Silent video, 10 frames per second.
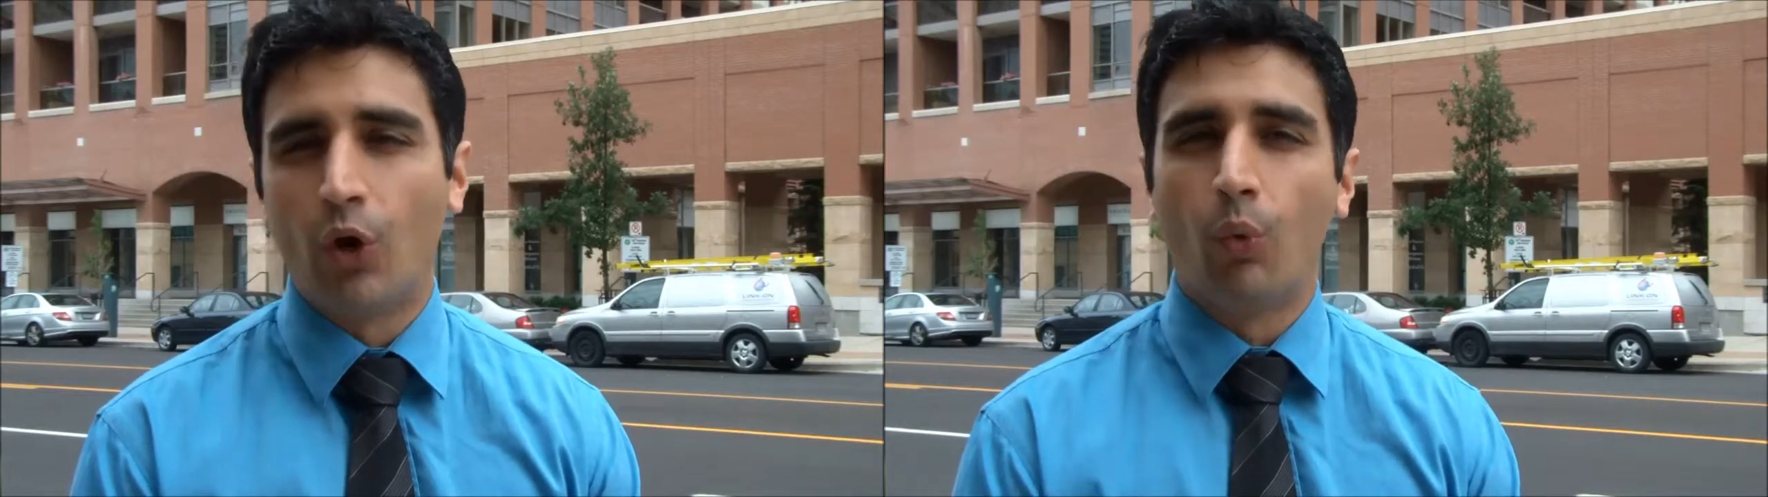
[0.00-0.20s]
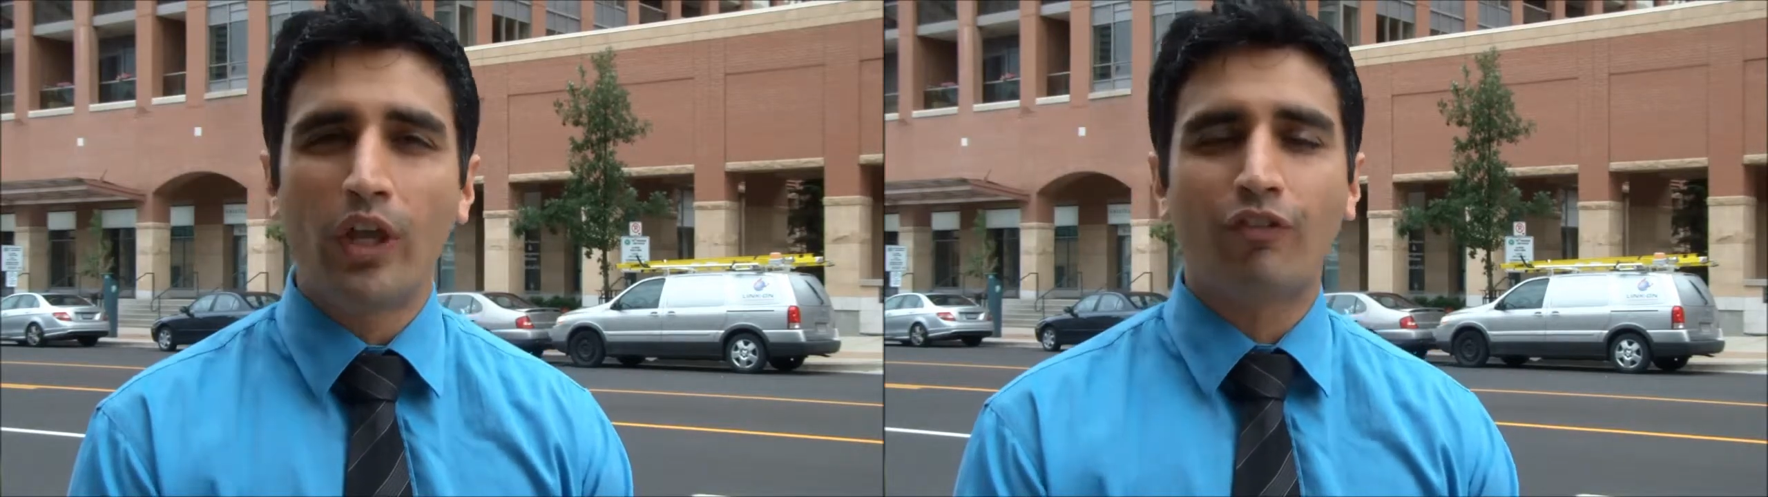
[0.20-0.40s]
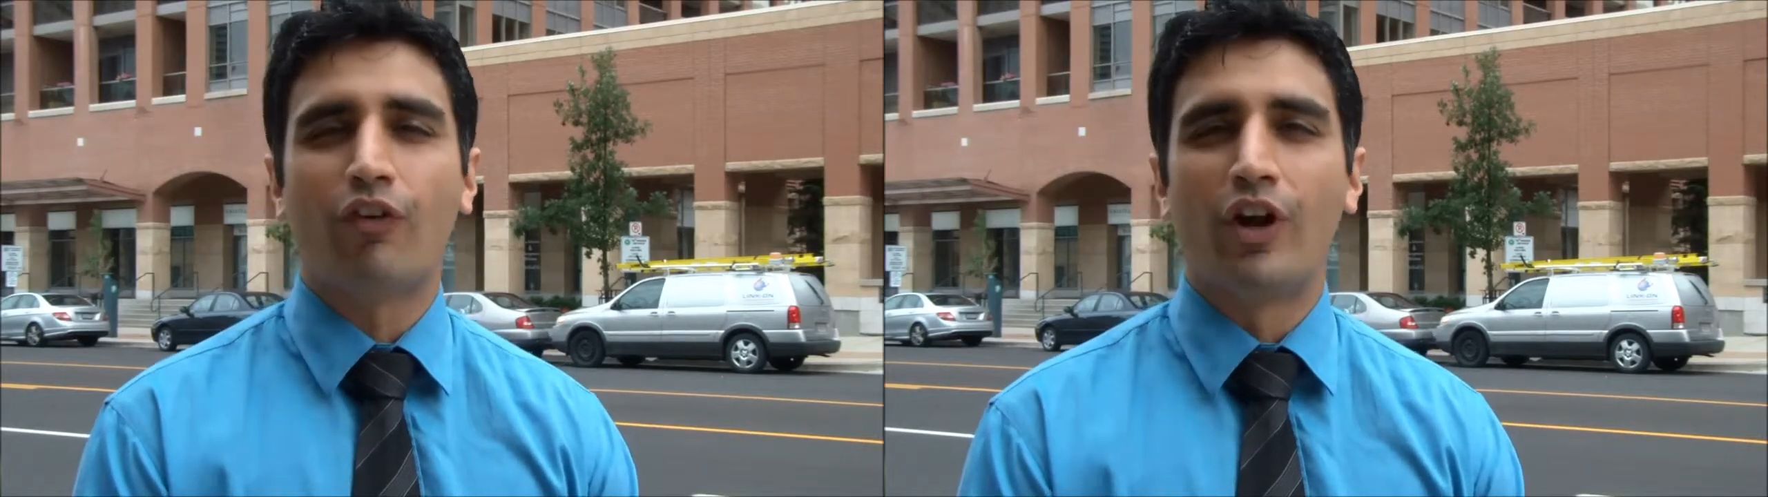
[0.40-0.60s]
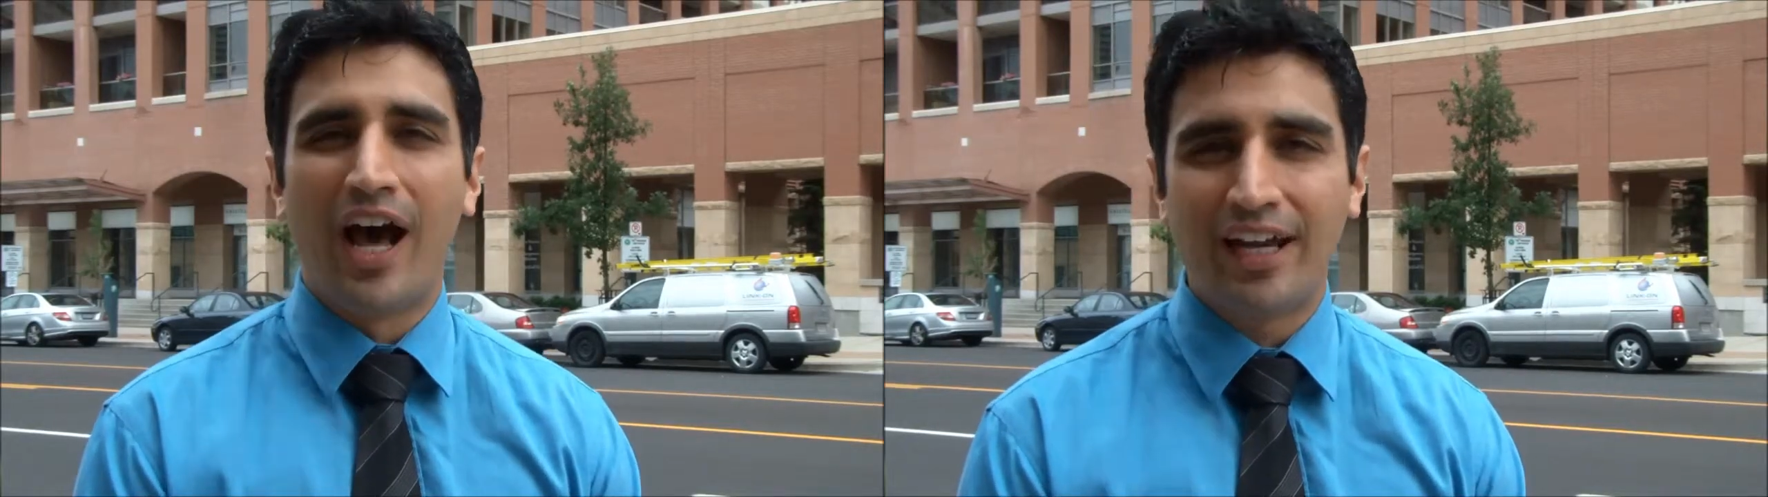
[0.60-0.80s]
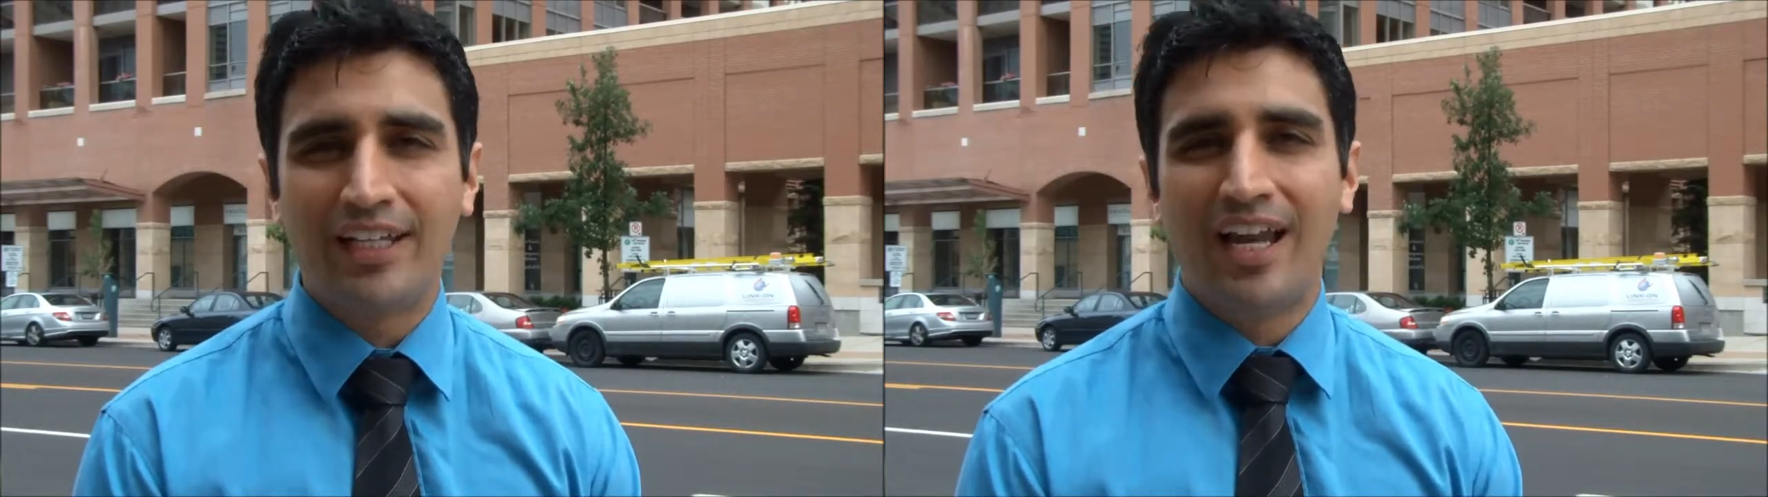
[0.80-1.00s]
and a week for
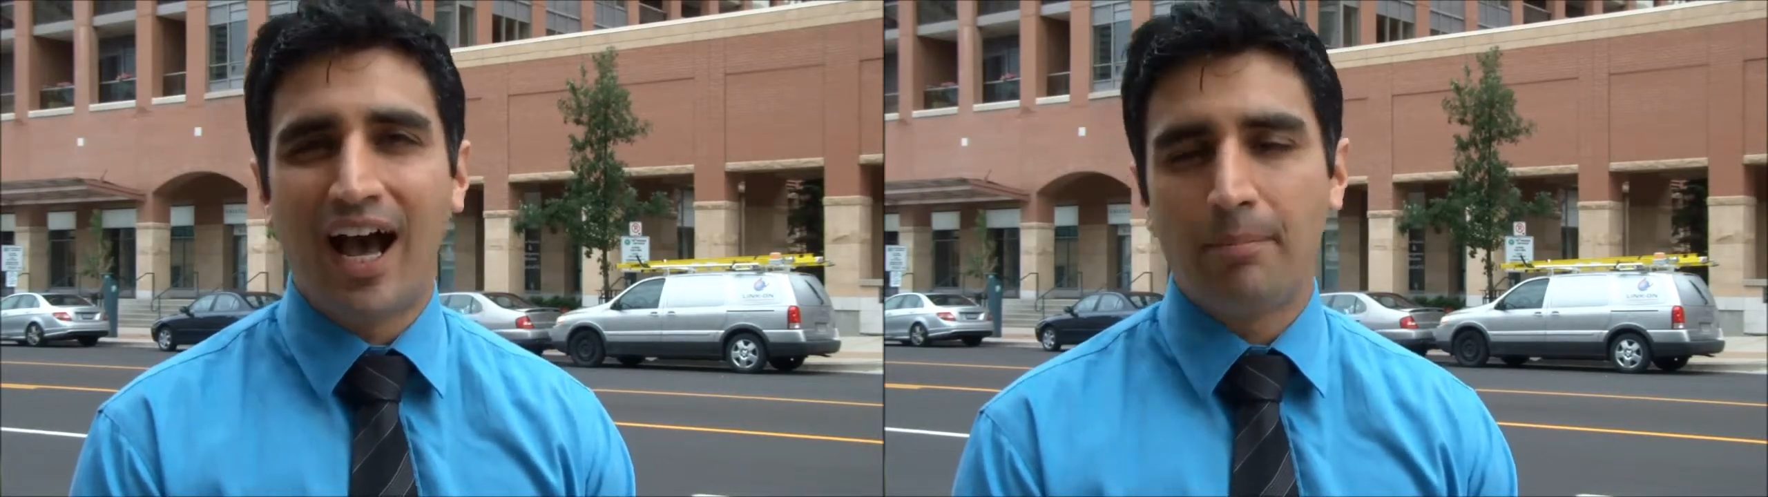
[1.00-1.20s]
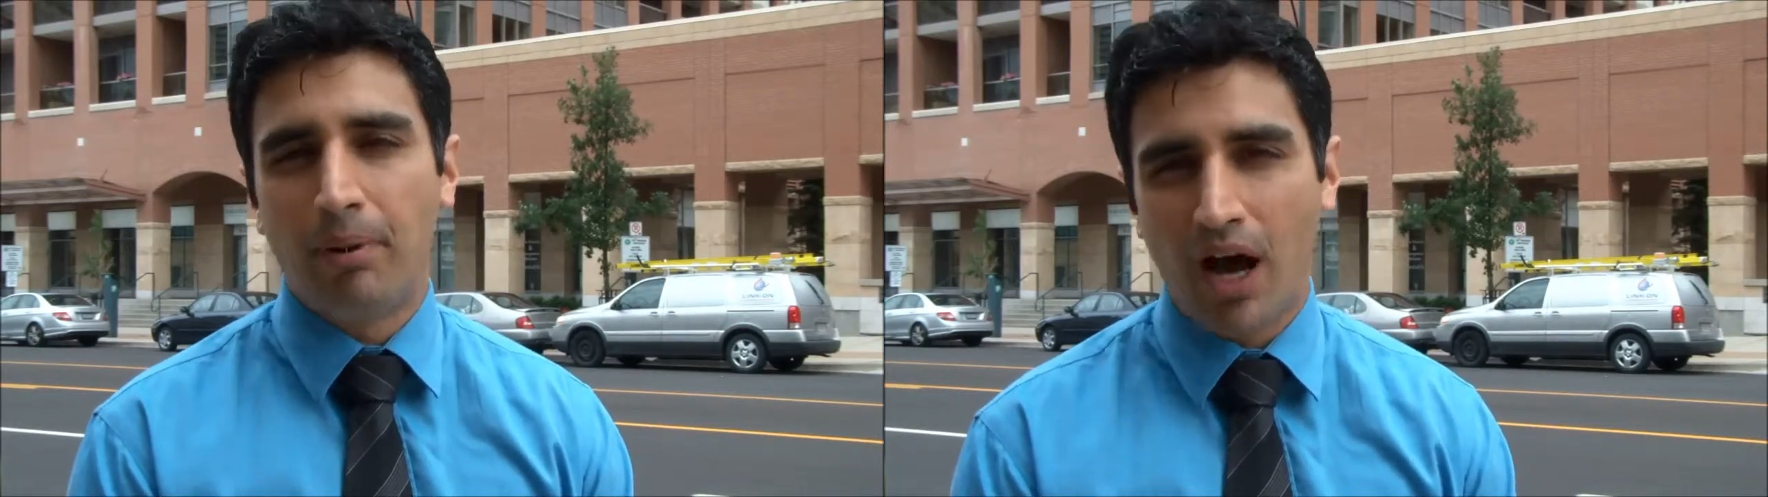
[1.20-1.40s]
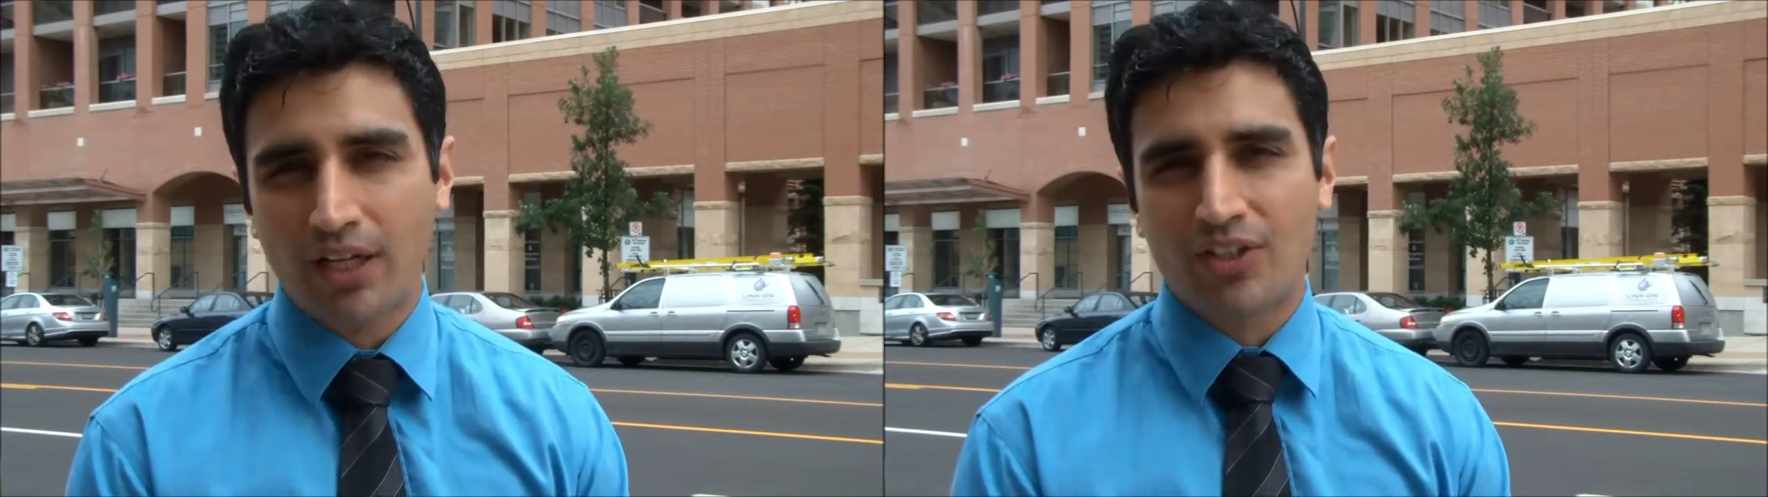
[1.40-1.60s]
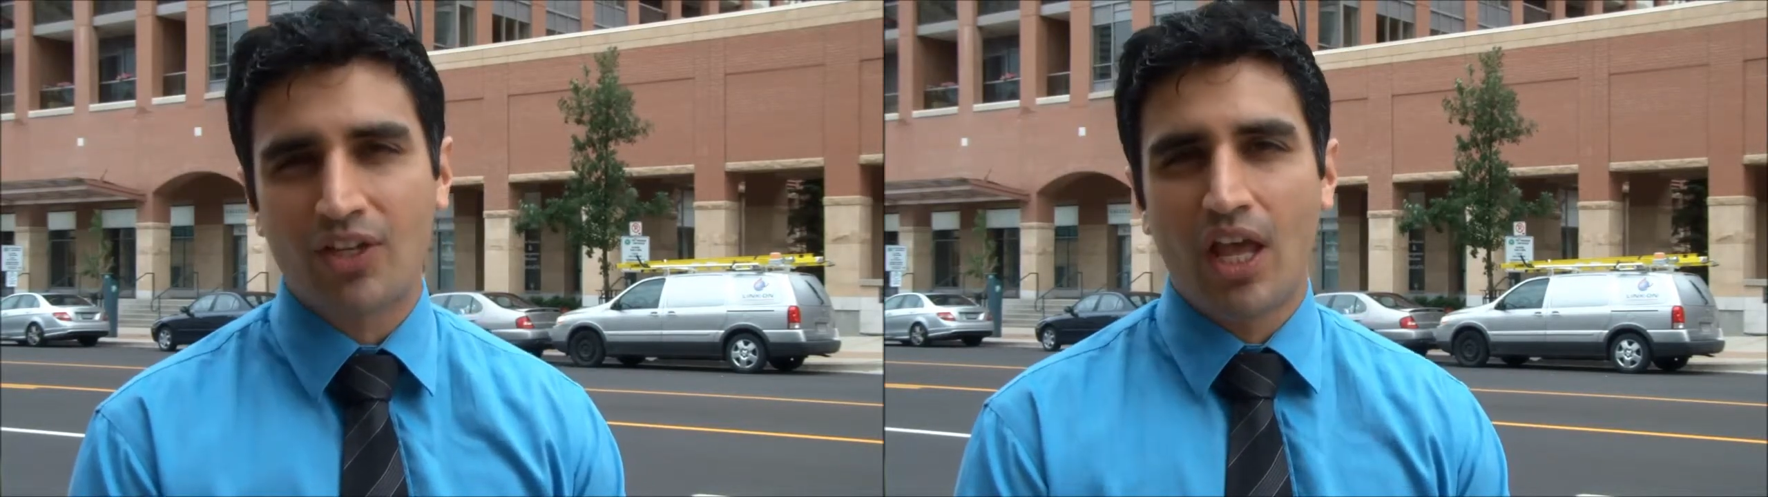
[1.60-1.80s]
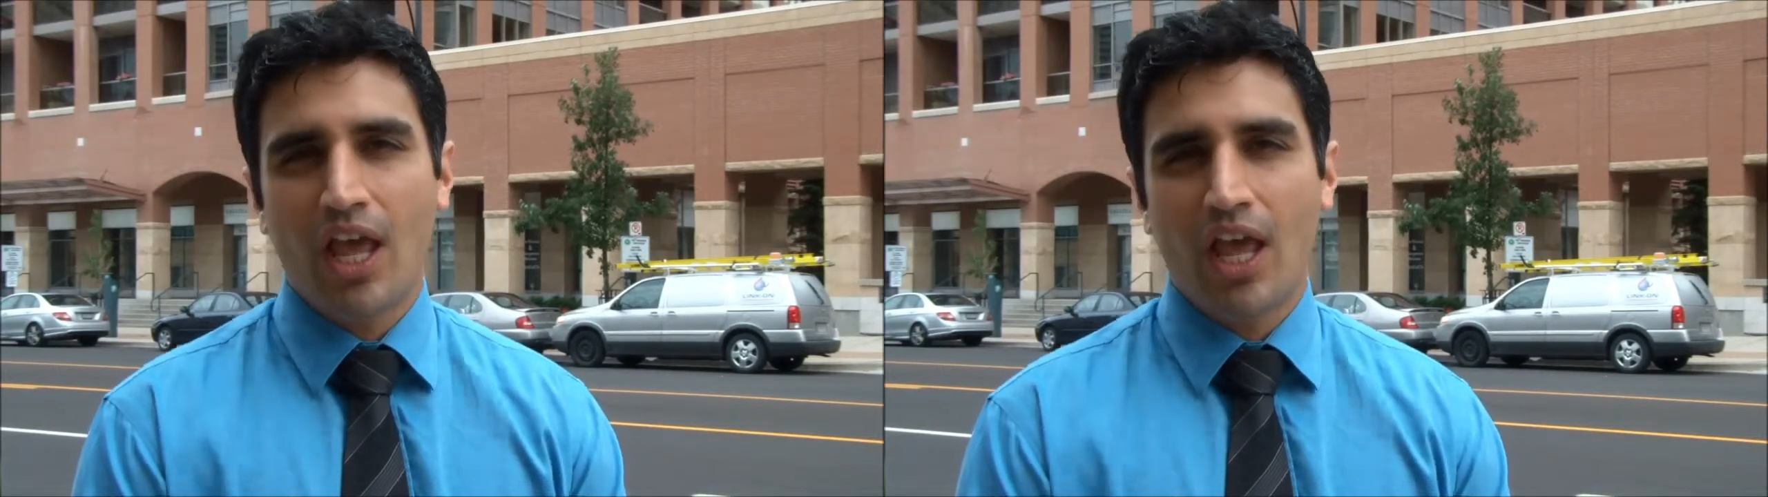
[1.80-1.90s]
99 bucks.